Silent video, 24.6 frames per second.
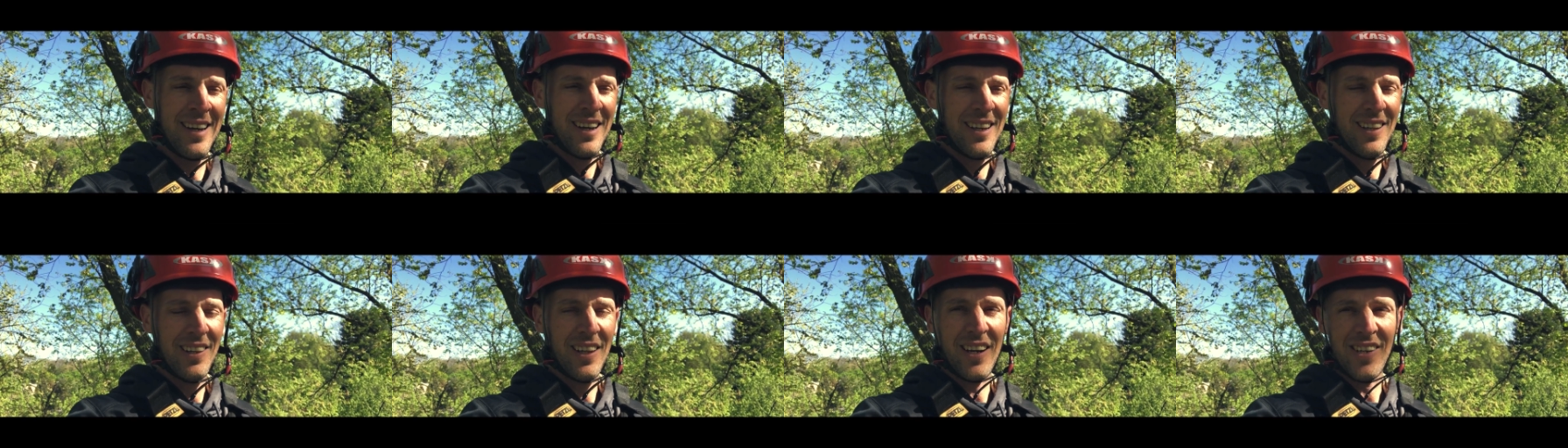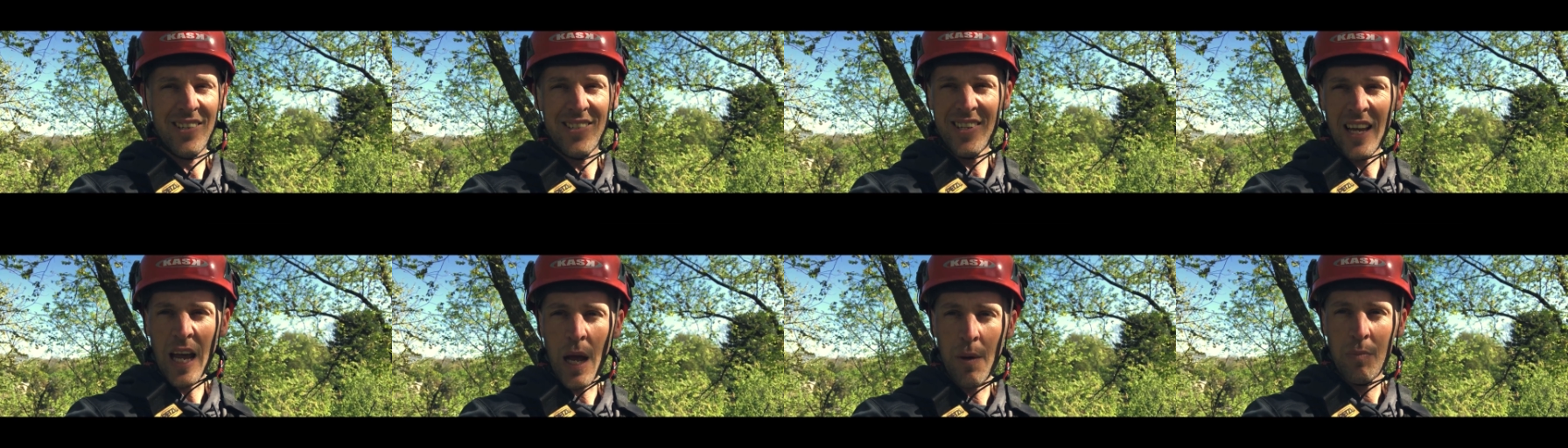A
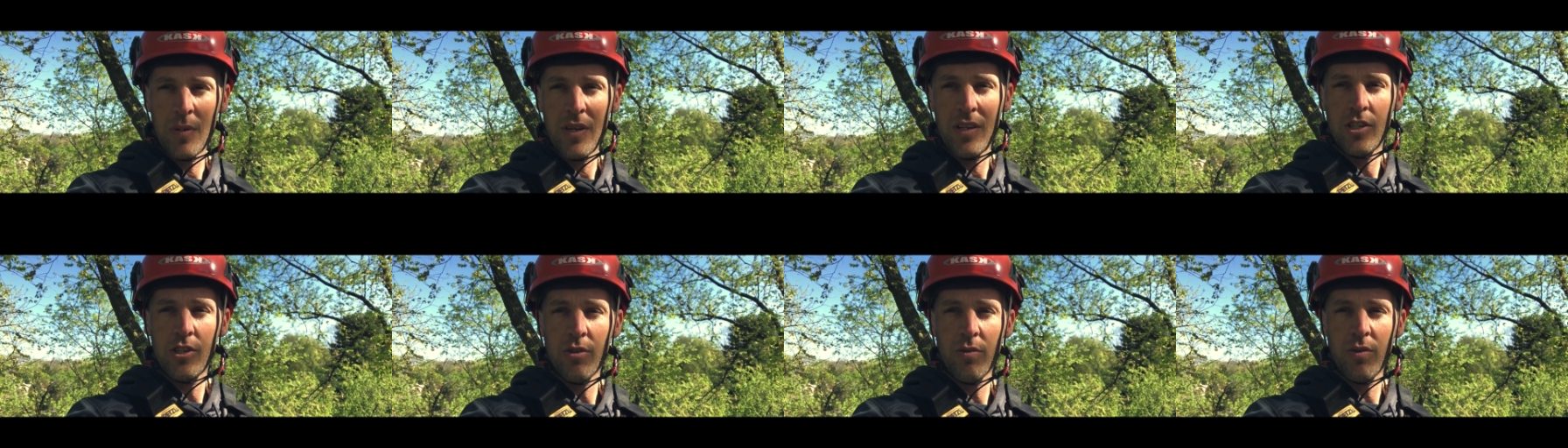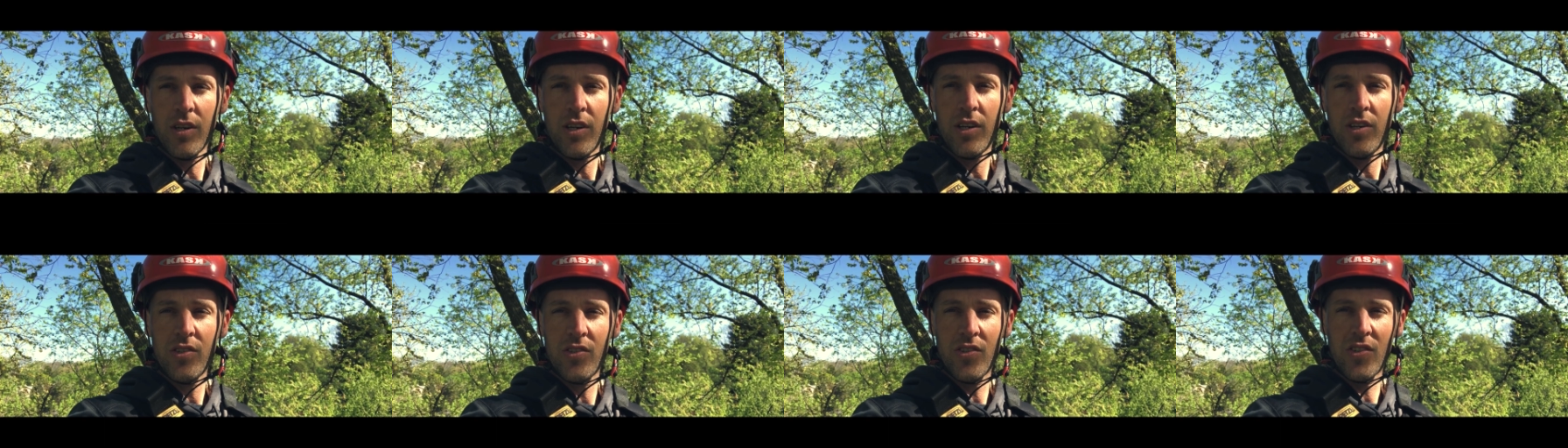lot of sappy
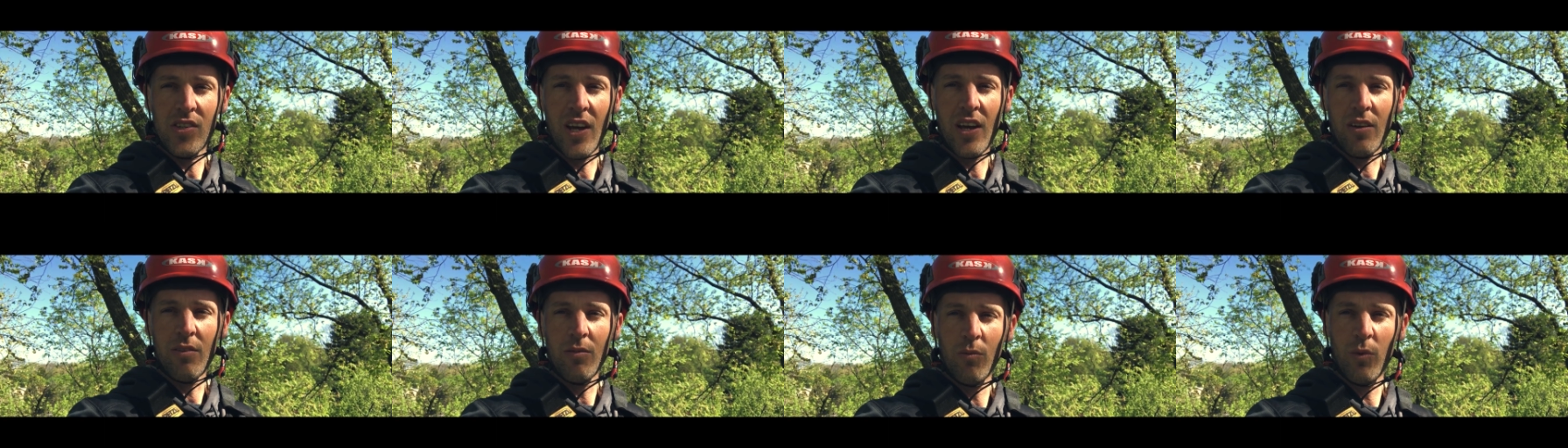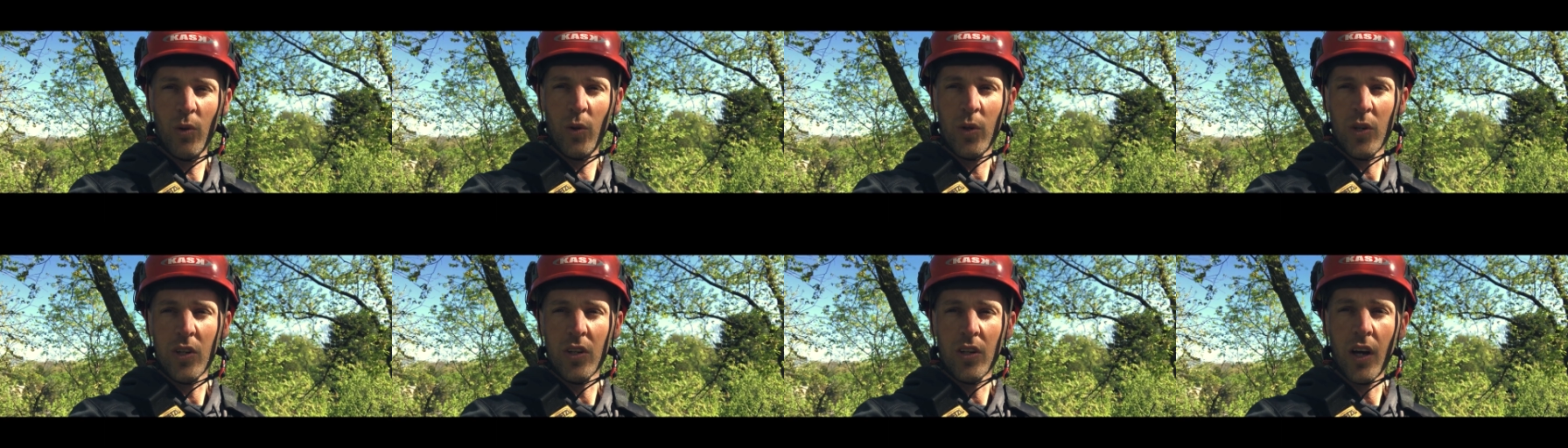trees that
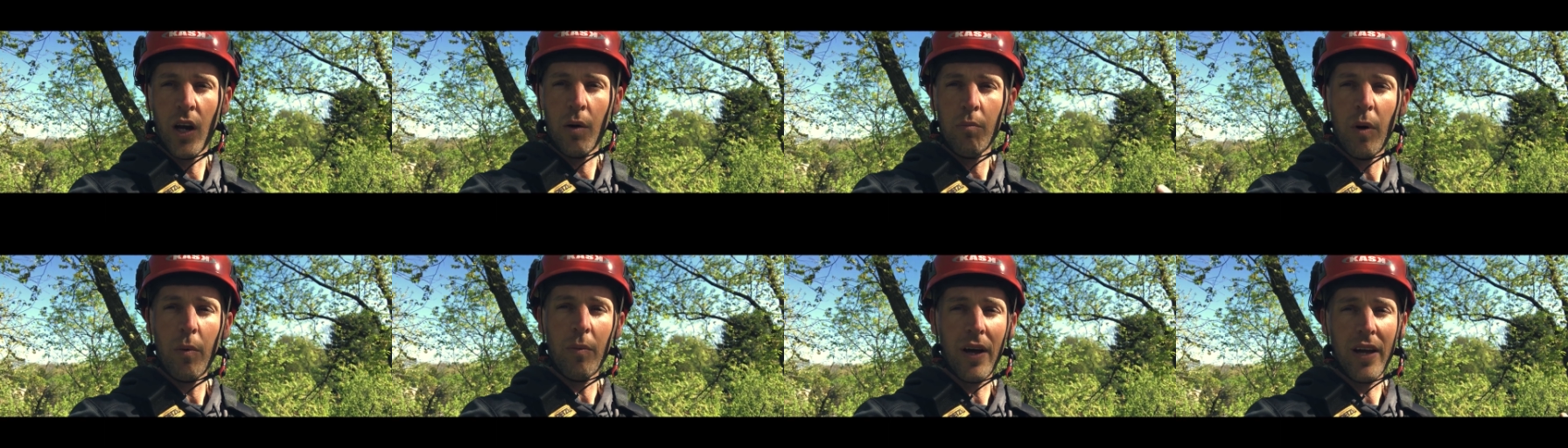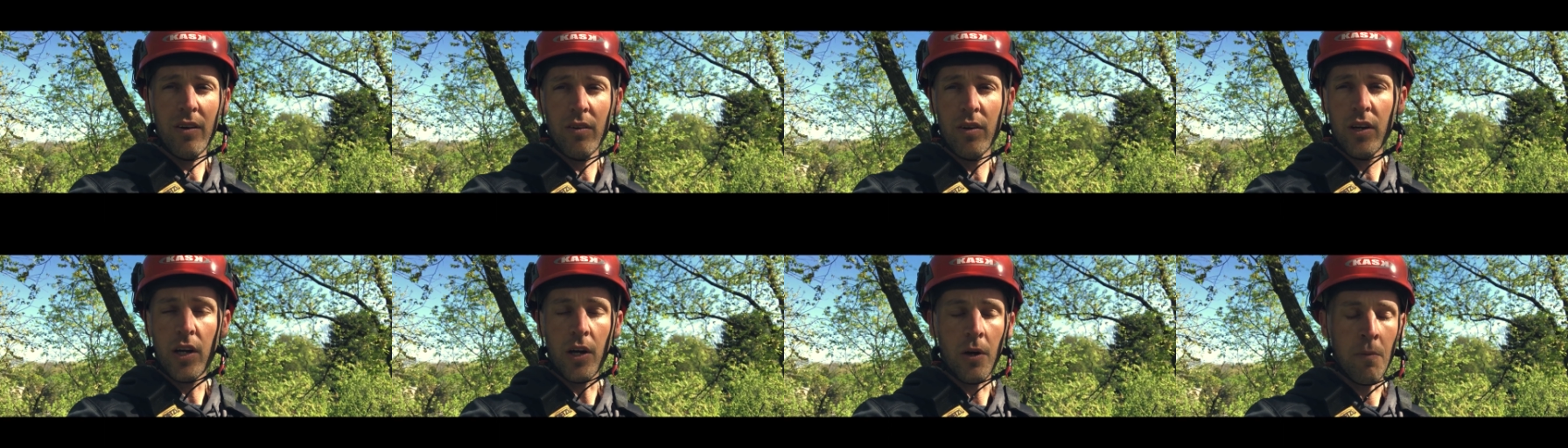really gum up.
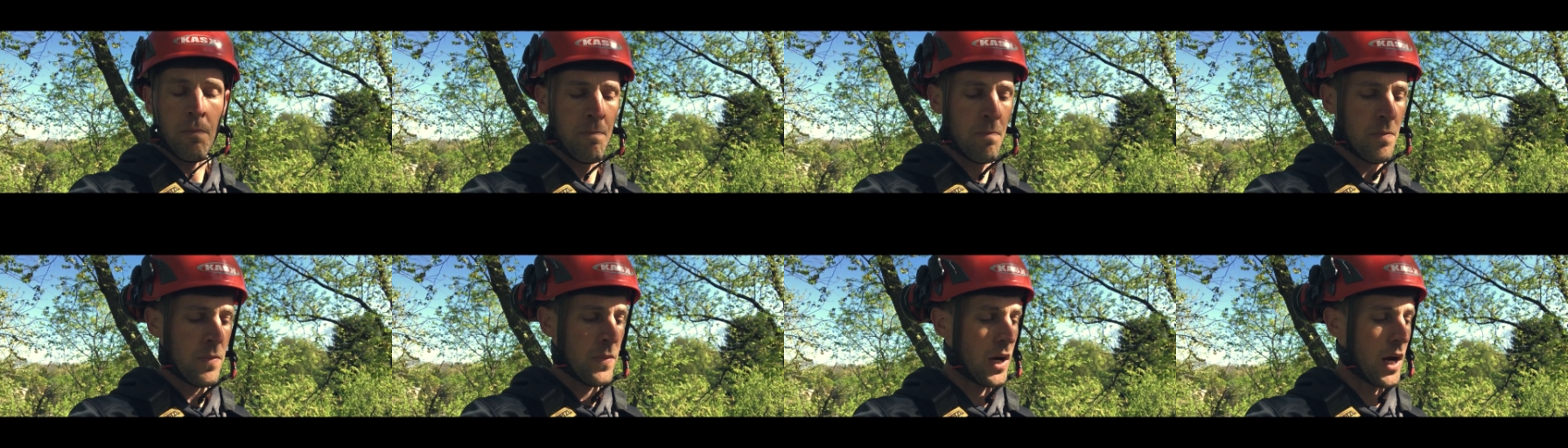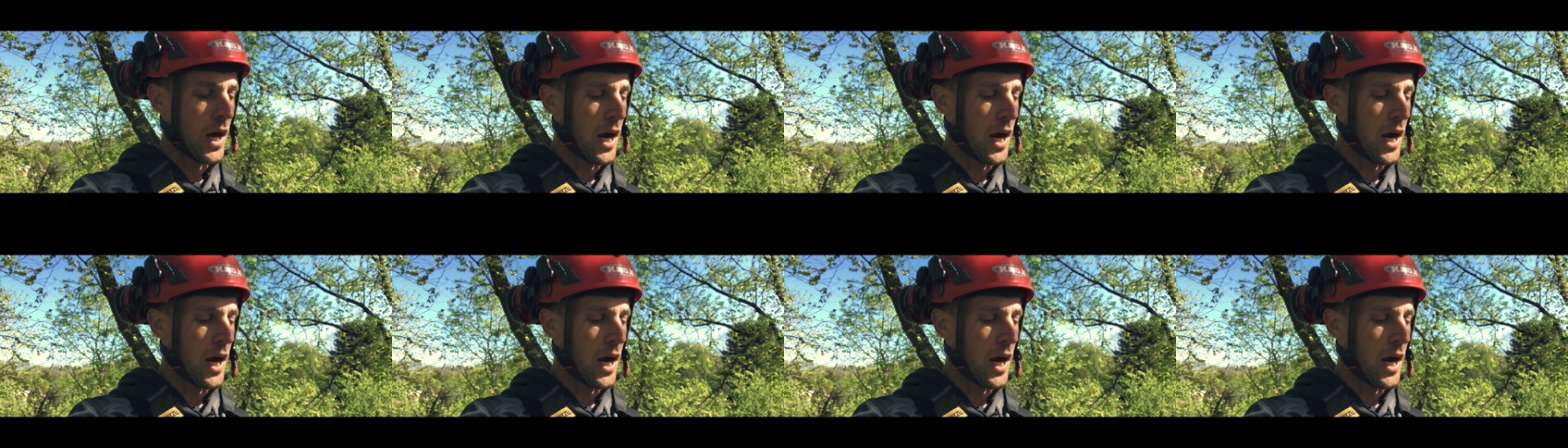I don't know.